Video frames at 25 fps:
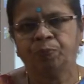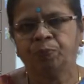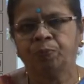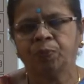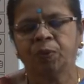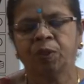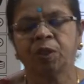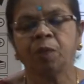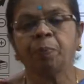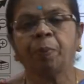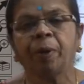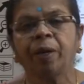
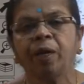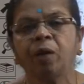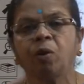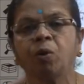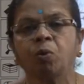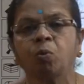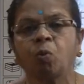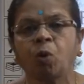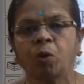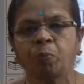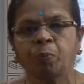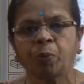depending
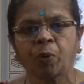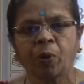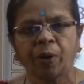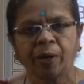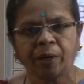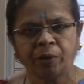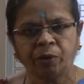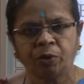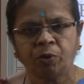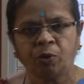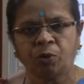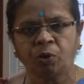on what
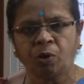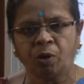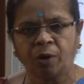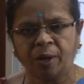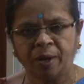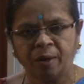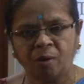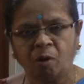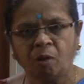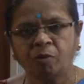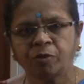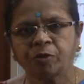product you are
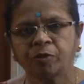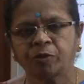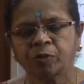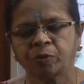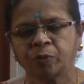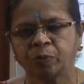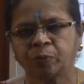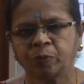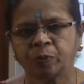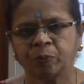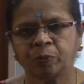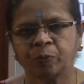talking of.
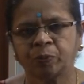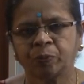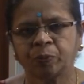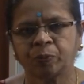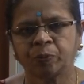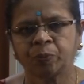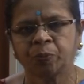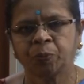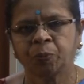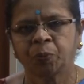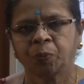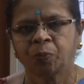
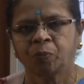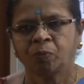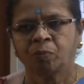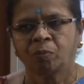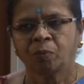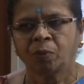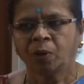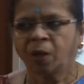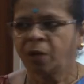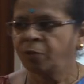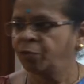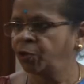
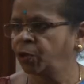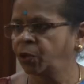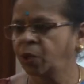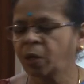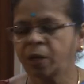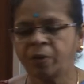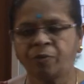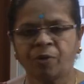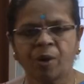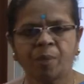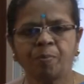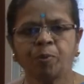If, you're
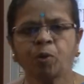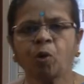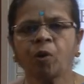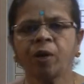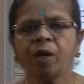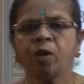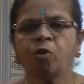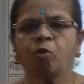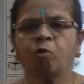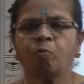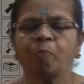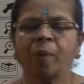if I am
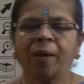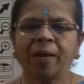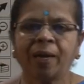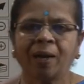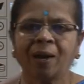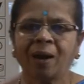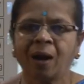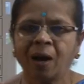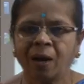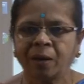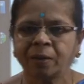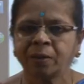talking of my
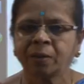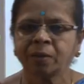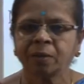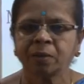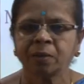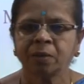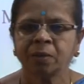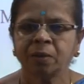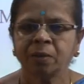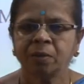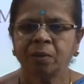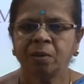car,
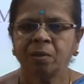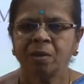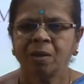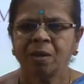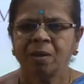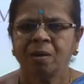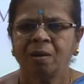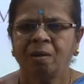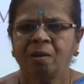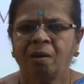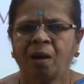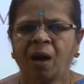
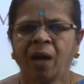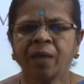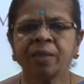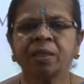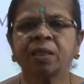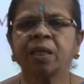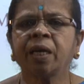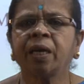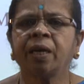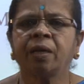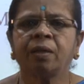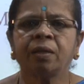I
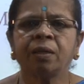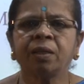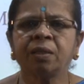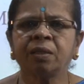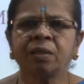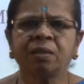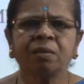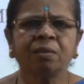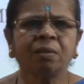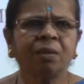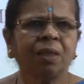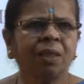say it,
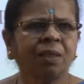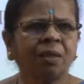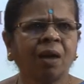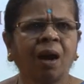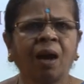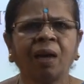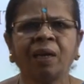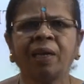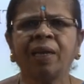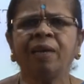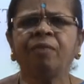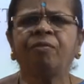it
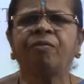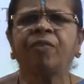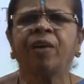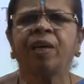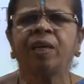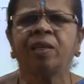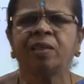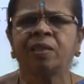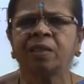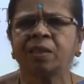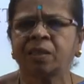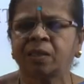hardly
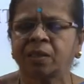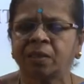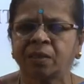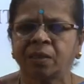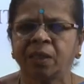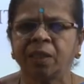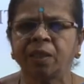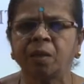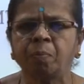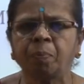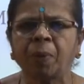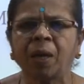fails.
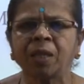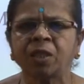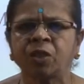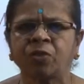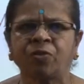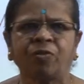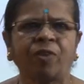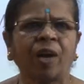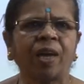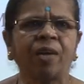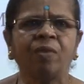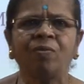In the past
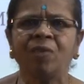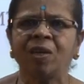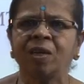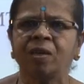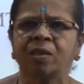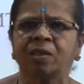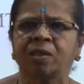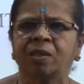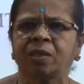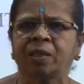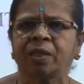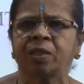five
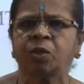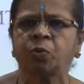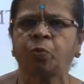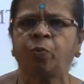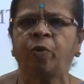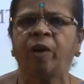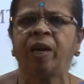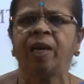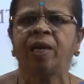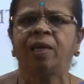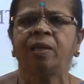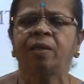years, it has
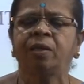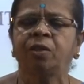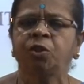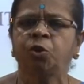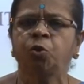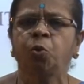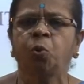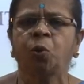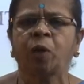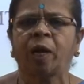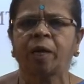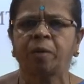failed
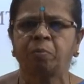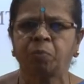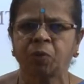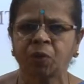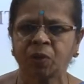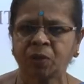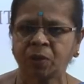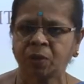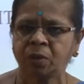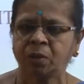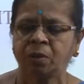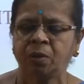two
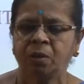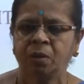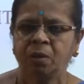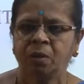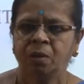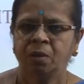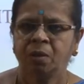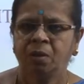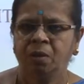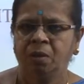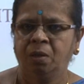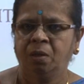times.
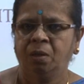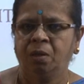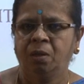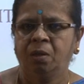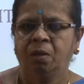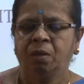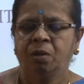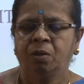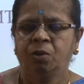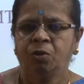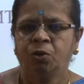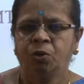
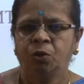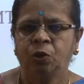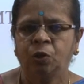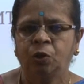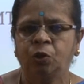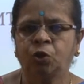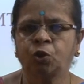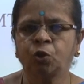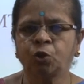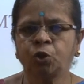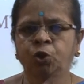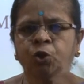
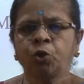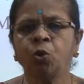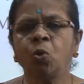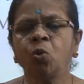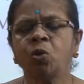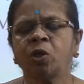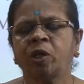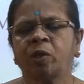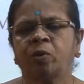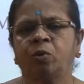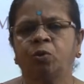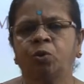So, two,
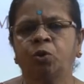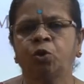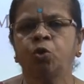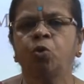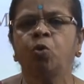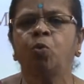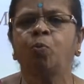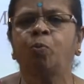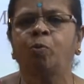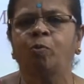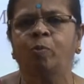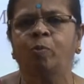two